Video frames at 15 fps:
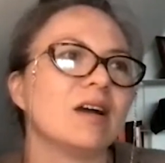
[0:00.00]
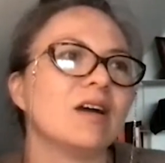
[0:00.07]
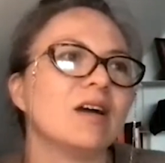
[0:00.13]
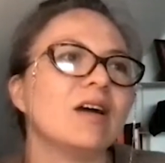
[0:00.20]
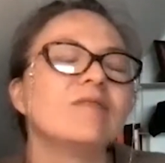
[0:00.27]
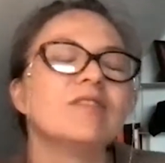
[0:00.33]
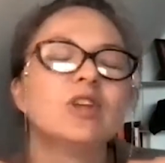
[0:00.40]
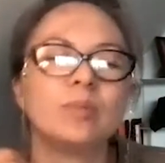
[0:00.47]

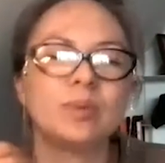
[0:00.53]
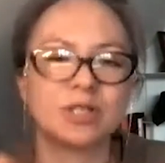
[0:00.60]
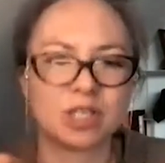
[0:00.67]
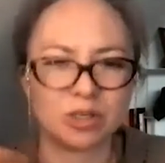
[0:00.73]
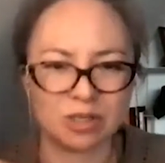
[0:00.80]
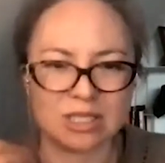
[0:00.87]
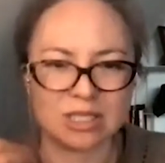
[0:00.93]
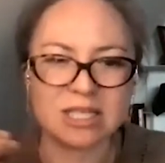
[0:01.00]
of an
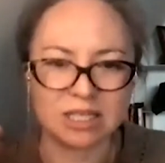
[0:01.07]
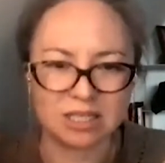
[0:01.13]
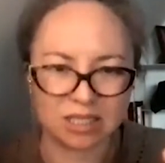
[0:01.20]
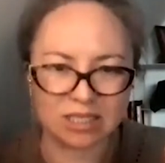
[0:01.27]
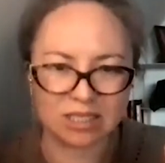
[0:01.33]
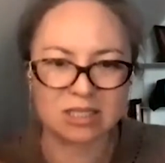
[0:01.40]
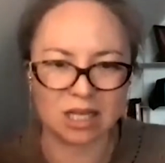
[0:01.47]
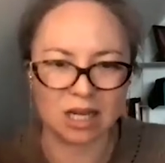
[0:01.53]
opportunity to
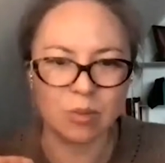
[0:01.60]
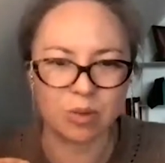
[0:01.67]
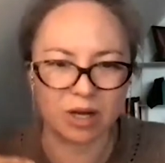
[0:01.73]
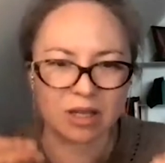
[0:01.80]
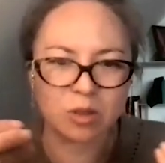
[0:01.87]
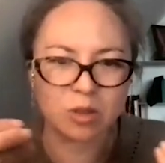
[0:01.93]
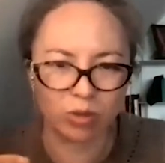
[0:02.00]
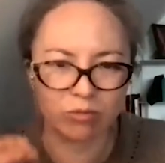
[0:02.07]

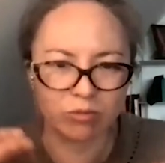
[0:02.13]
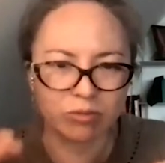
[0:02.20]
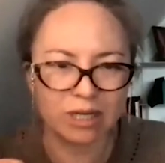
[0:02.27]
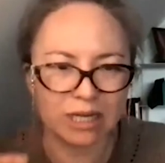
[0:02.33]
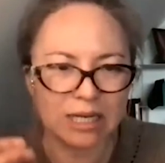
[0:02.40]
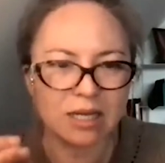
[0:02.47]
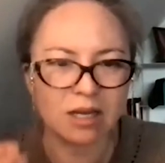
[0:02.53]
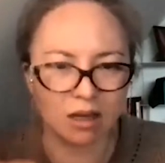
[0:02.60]
celebrate that we
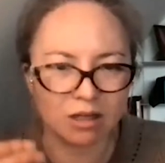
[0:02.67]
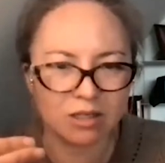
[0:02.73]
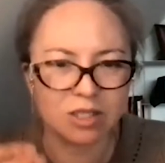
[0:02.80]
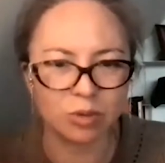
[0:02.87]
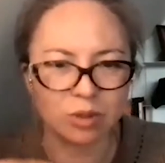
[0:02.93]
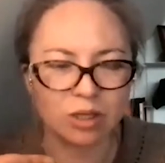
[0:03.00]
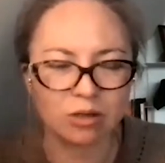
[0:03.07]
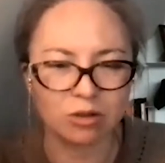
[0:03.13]
really are
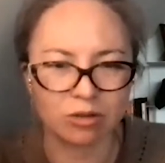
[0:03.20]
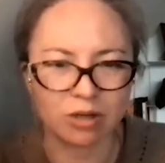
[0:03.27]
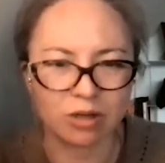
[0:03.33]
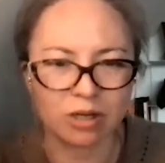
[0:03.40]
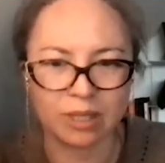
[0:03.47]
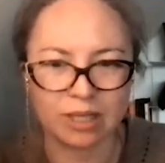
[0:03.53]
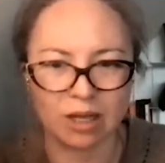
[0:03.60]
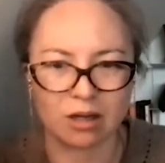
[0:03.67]
doing
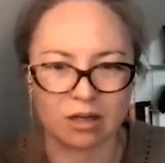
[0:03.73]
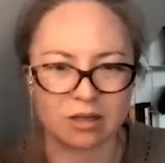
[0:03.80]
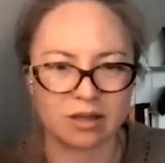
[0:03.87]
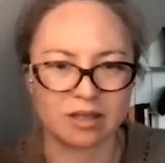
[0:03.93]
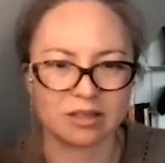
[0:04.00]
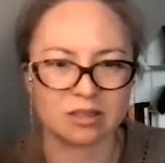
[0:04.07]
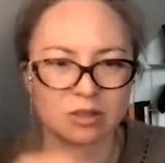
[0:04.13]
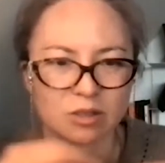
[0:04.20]
incredibly hard
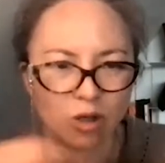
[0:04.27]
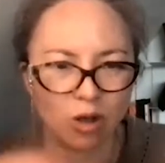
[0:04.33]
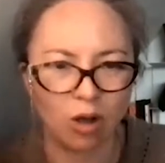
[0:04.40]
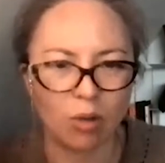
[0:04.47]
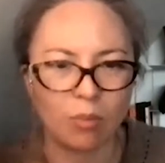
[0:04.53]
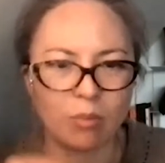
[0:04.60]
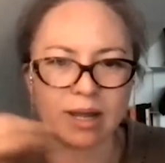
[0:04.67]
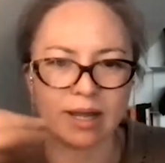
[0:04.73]
things,
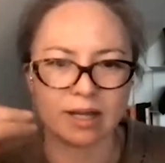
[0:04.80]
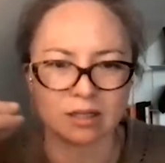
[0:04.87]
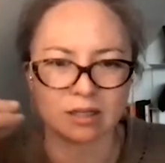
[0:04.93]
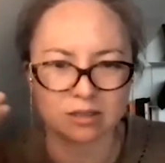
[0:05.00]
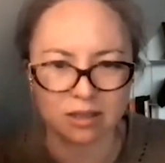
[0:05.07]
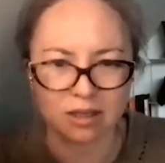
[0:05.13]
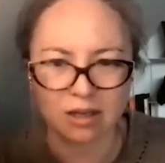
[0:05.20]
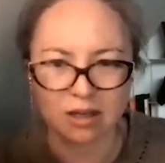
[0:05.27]

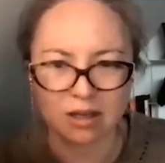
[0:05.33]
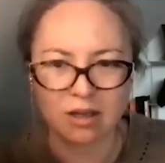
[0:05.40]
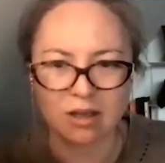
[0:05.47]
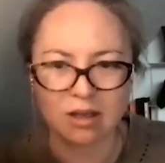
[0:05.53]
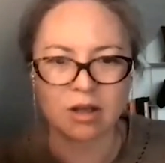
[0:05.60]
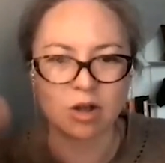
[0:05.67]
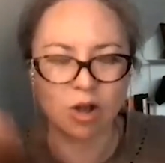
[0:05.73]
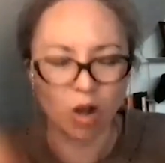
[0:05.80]
complex,
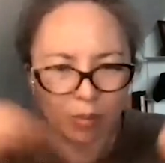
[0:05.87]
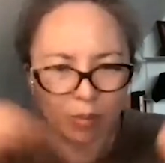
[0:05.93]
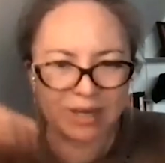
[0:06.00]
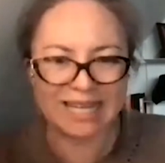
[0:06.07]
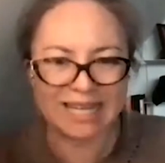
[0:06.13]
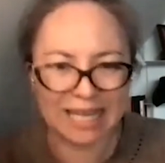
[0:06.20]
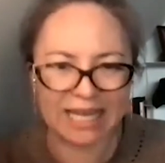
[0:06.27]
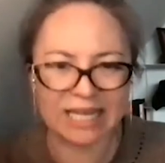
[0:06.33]

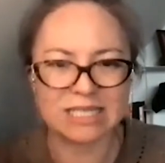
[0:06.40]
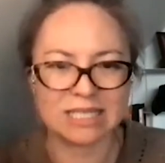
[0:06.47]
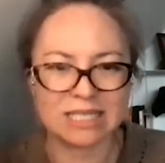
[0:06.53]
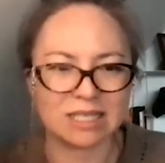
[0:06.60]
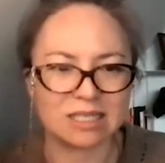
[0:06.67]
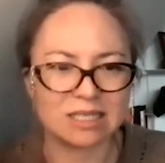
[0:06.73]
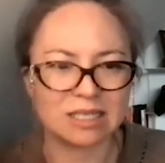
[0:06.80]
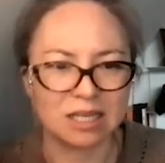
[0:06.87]

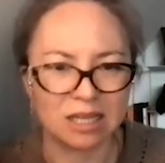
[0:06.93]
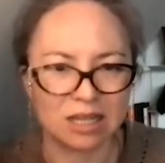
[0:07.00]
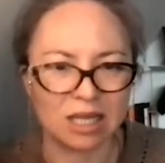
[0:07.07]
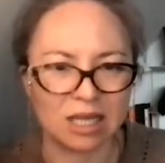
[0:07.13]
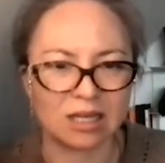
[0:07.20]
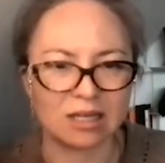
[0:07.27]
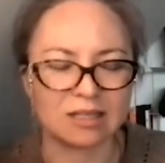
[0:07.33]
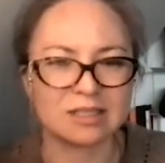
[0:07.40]
complicated
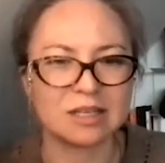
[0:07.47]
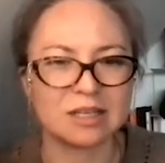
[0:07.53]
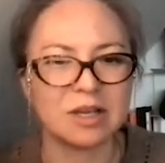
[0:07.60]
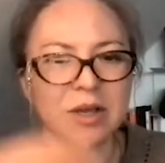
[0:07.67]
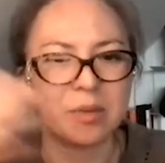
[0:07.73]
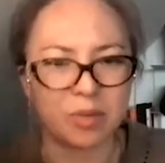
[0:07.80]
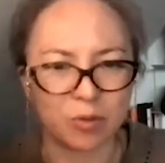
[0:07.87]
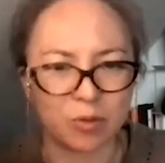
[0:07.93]
things.
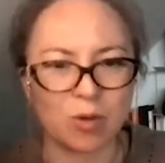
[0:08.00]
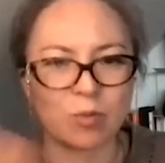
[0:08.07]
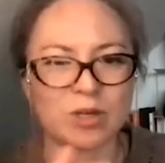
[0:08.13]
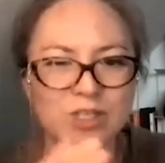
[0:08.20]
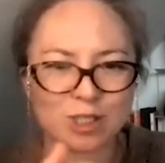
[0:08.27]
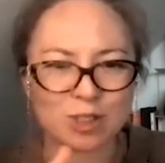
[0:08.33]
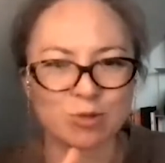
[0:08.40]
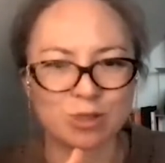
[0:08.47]
But when we
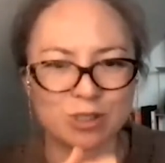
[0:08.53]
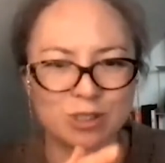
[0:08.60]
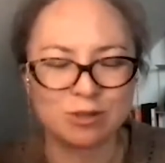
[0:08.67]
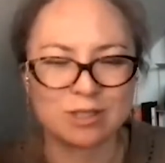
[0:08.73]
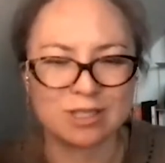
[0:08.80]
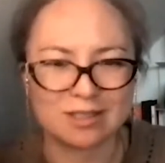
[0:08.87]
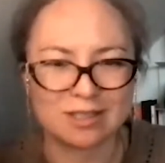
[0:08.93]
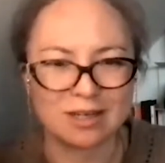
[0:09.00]
just reduce
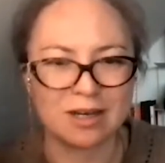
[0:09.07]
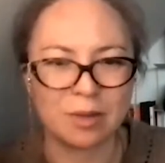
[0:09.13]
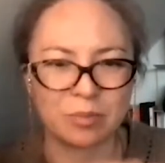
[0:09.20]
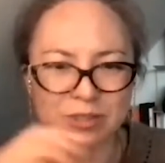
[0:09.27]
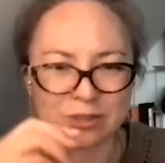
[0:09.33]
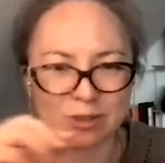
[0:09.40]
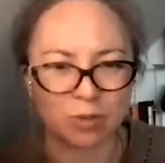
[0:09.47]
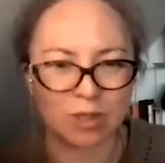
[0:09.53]
it to
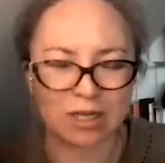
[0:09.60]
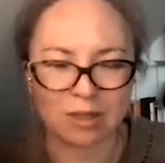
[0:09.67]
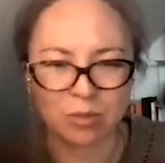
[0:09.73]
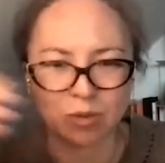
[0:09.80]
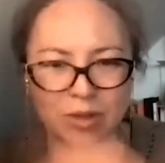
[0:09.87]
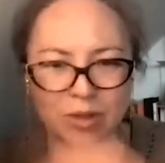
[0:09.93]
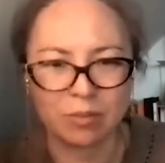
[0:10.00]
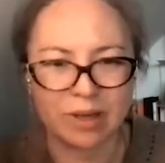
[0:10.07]
numbers that we label
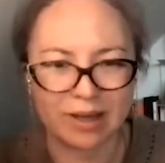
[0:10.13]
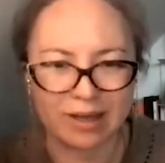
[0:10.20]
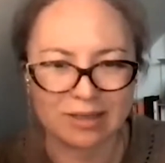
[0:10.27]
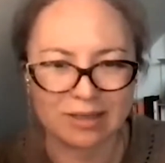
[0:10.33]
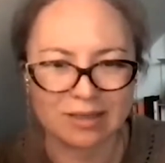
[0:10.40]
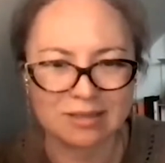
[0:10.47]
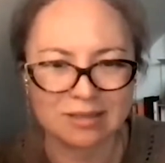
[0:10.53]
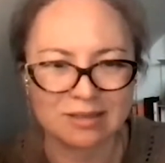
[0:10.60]

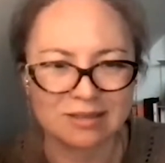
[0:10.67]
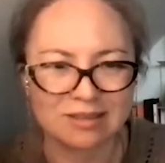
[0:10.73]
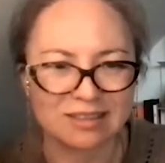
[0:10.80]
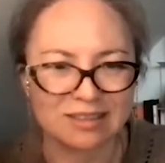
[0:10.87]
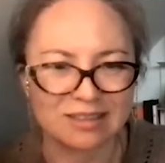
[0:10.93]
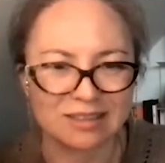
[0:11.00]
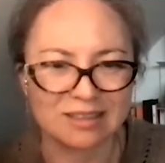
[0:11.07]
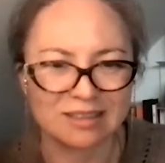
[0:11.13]
impact,
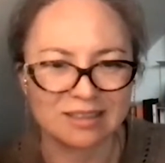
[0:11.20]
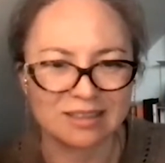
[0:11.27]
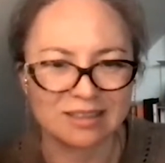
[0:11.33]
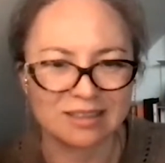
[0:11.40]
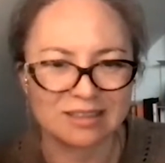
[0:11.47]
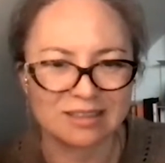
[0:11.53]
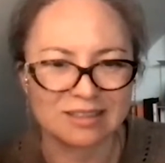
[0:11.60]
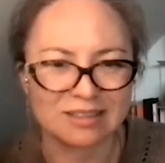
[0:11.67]
it's